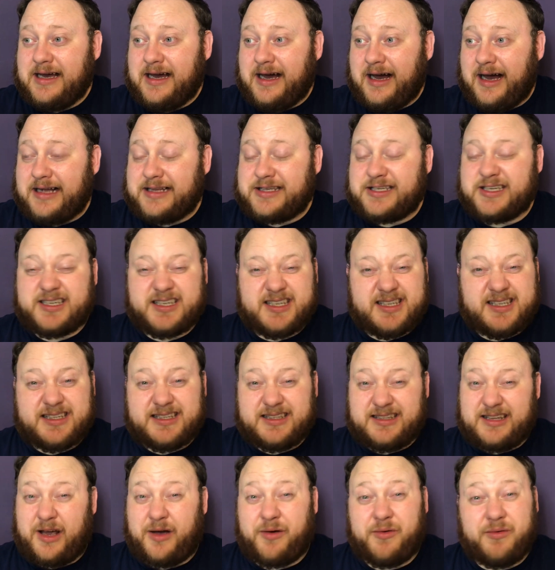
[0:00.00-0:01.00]
I
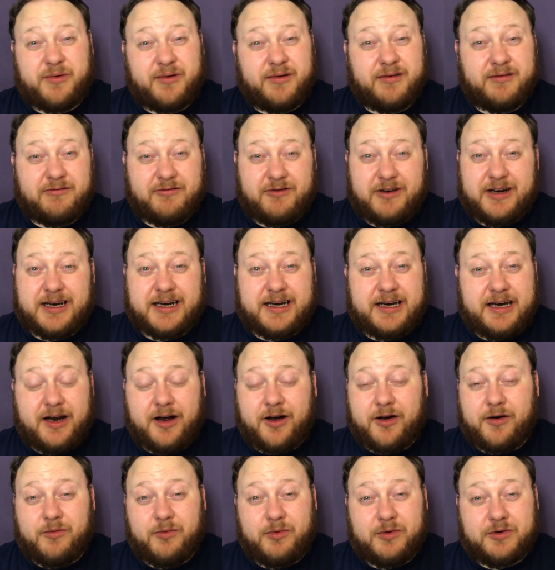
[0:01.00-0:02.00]
just don't really
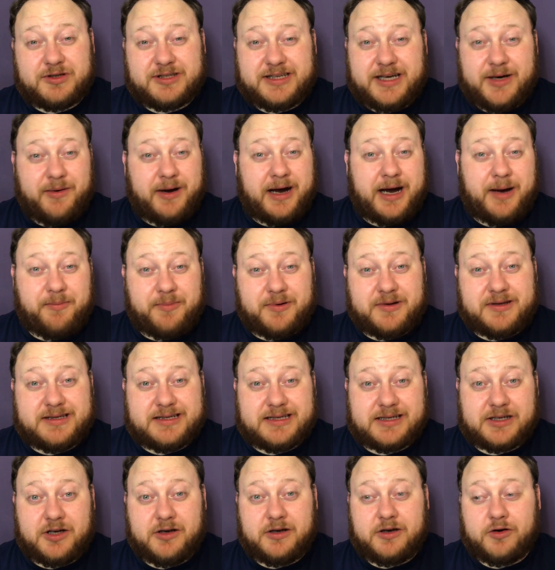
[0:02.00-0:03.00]
know. We'll see what happens.
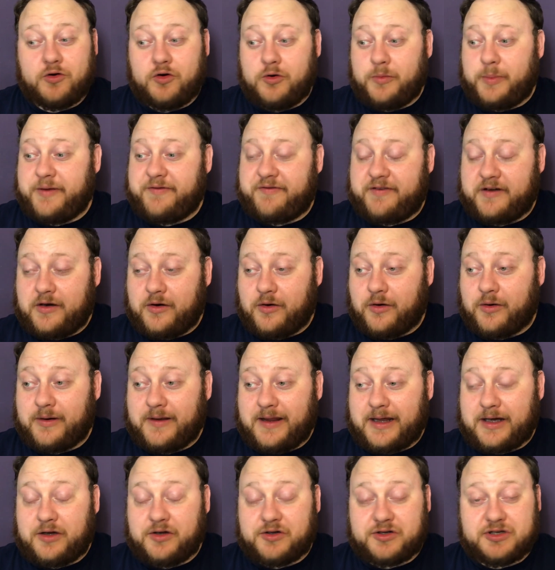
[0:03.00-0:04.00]
It could all be for naught.
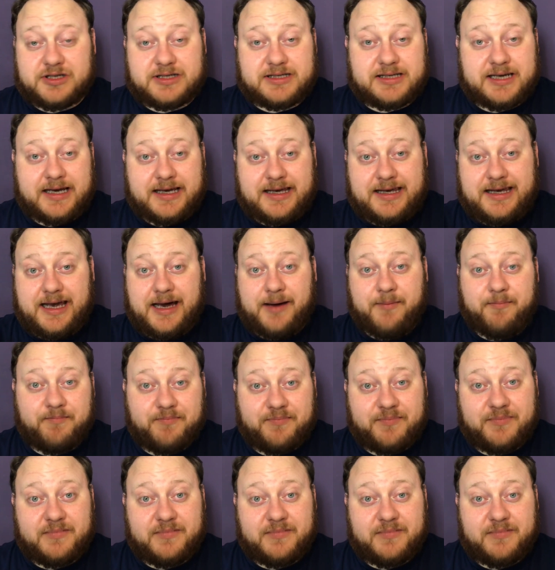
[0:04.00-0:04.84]
They could just say, yep,